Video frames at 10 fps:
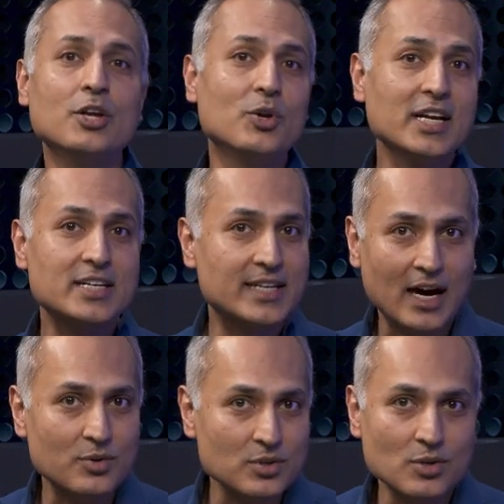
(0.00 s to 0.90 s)
You can
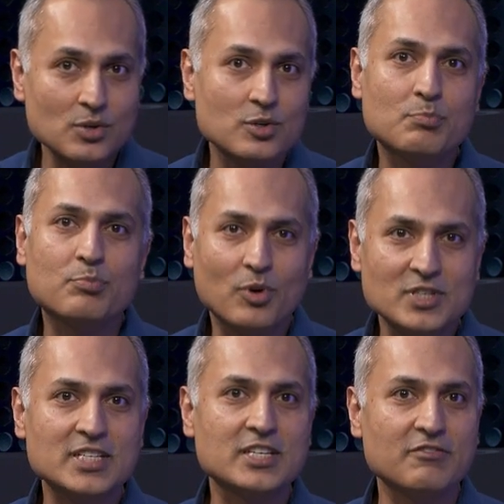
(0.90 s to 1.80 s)
download
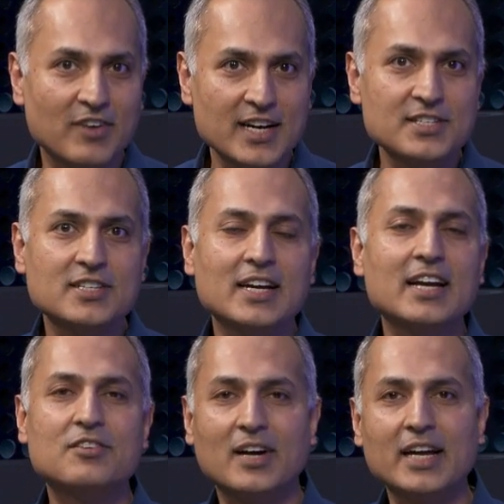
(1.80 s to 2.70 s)
Process Advisor
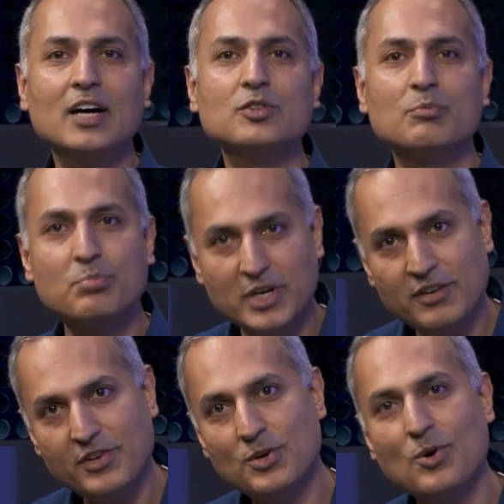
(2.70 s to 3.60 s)
and try out the
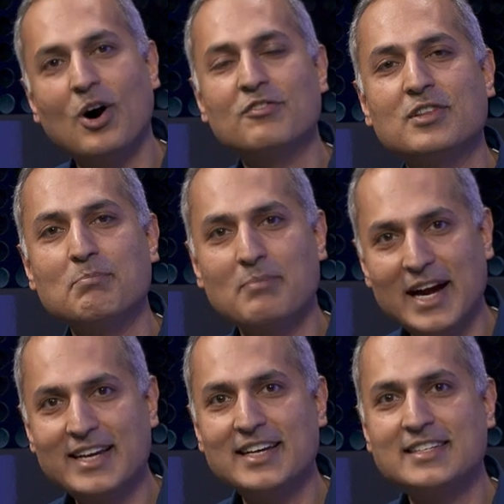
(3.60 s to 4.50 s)
preview the
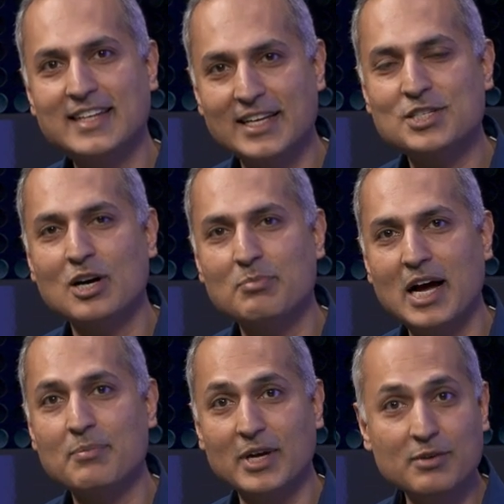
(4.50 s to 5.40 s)
Minit desktop
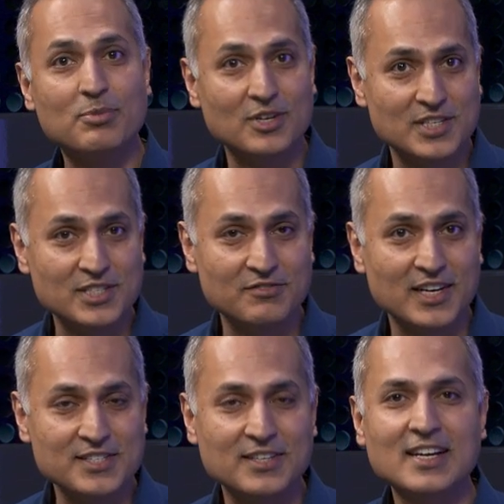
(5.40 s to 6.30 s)
app in Process
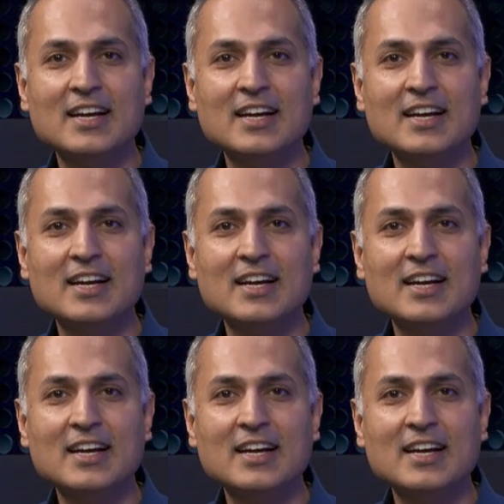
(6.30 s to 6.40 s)
Advisor.